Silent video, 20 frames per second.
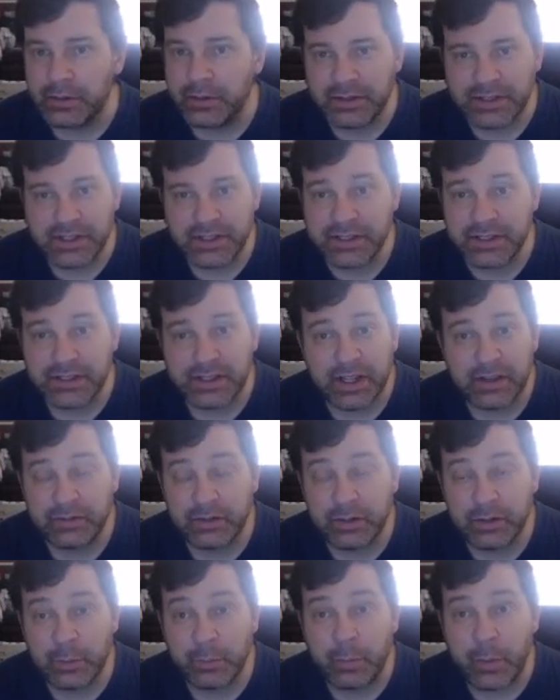This is definitely
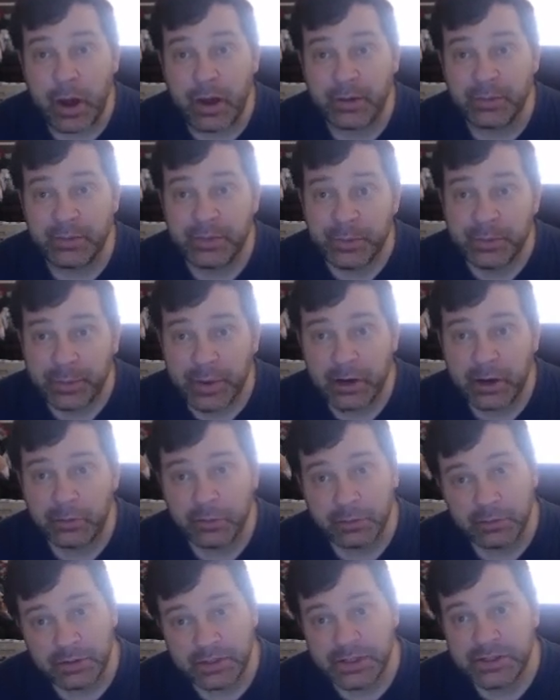the bottom of the barrel
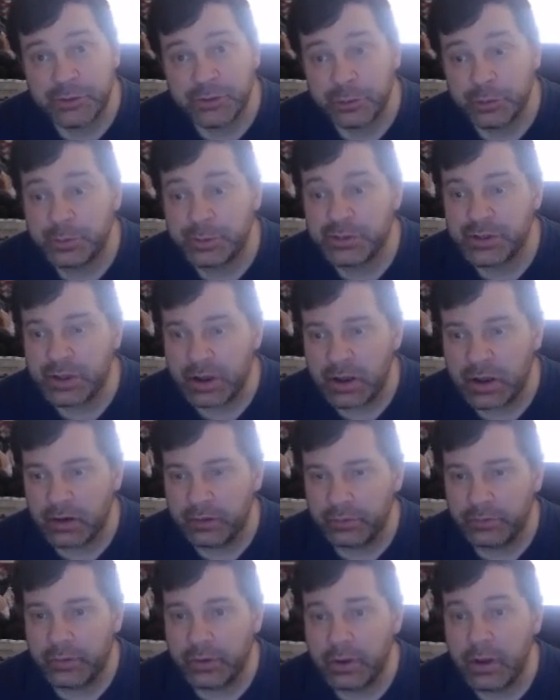in terms
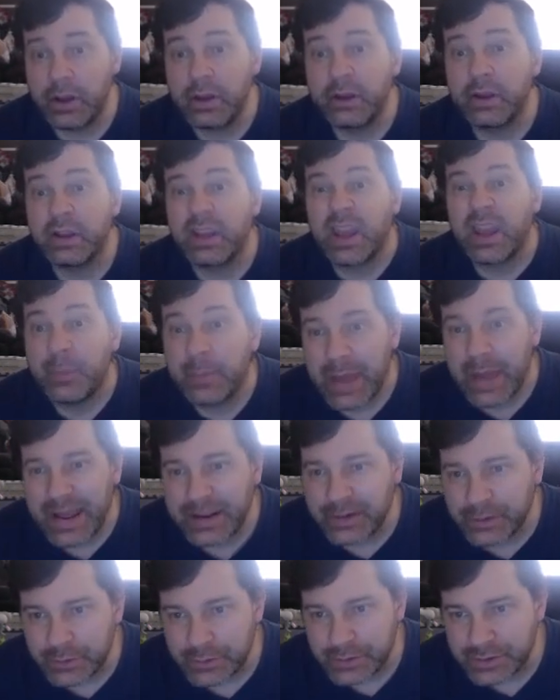of
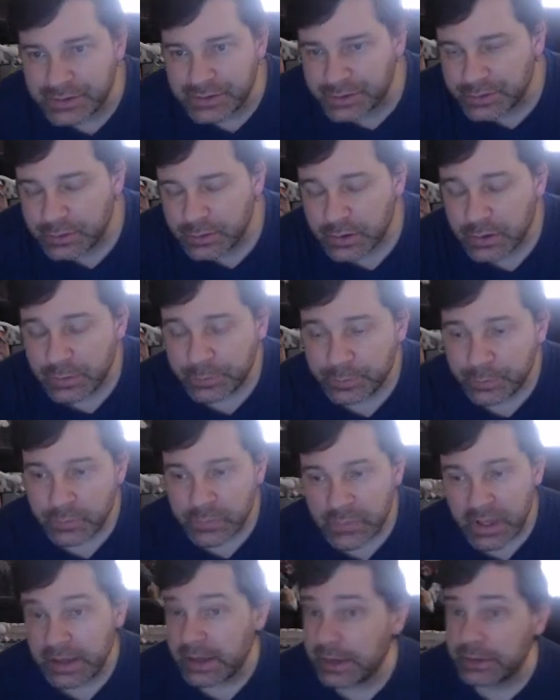commanders.
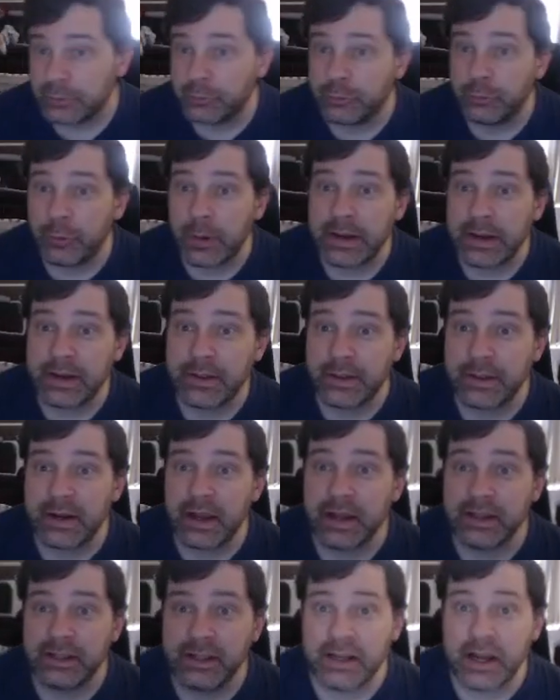Again, great in the
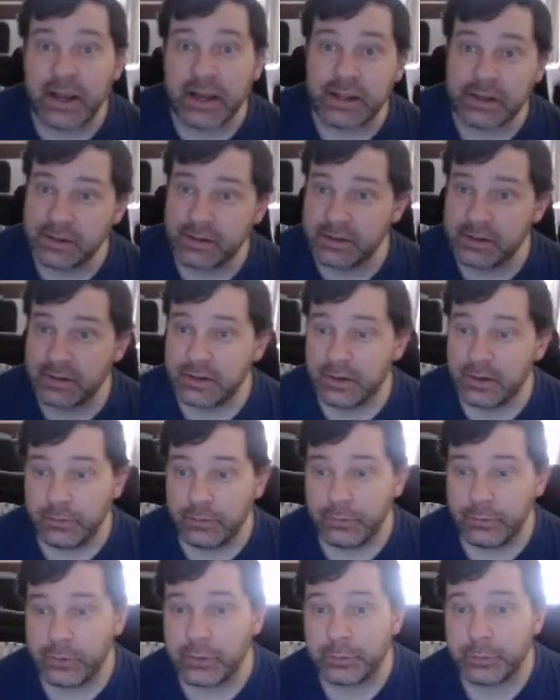99 for
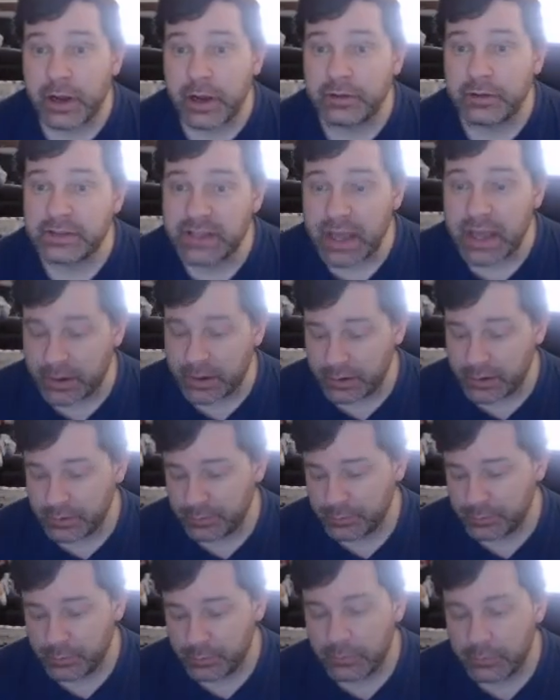the pirate deck,
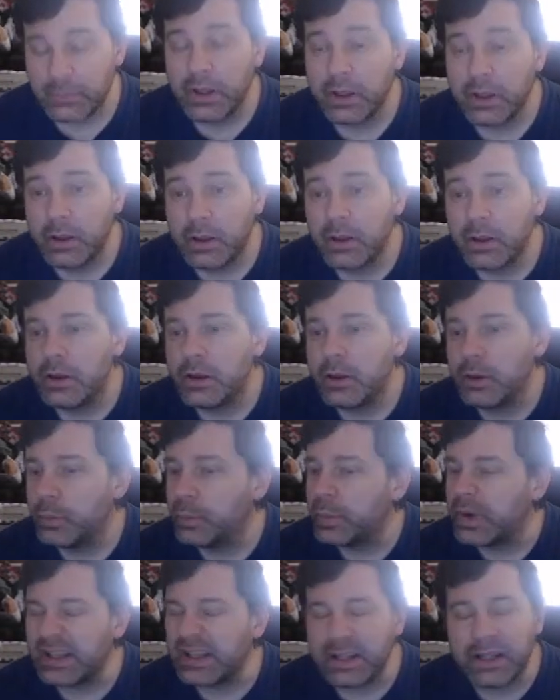
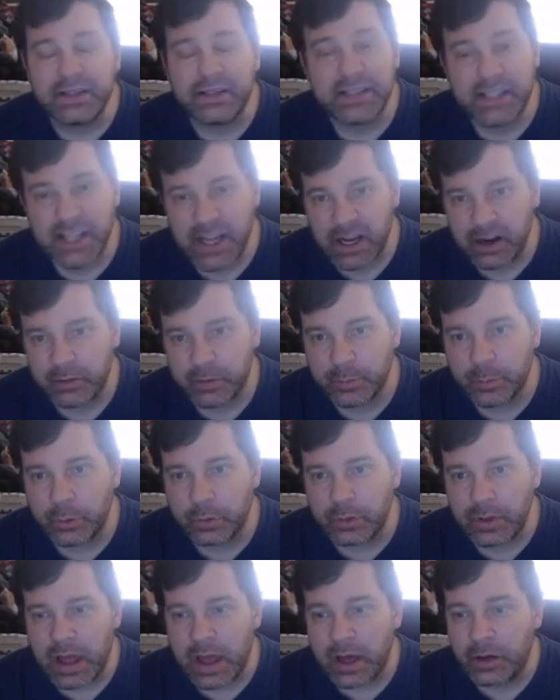but terrible
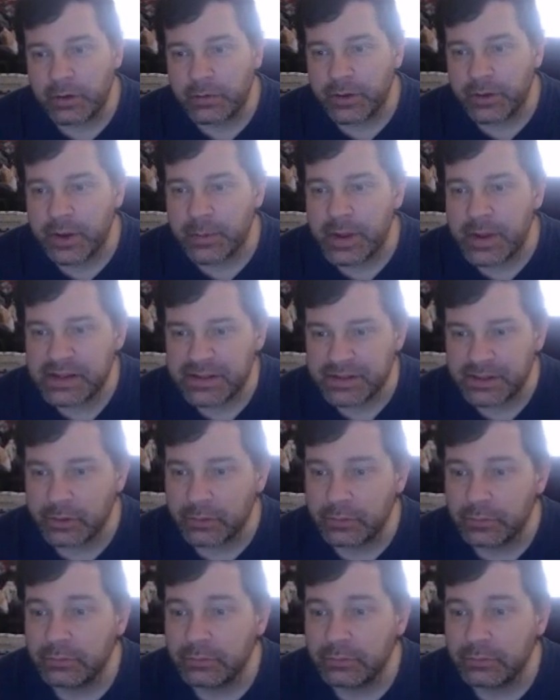out of the command zone.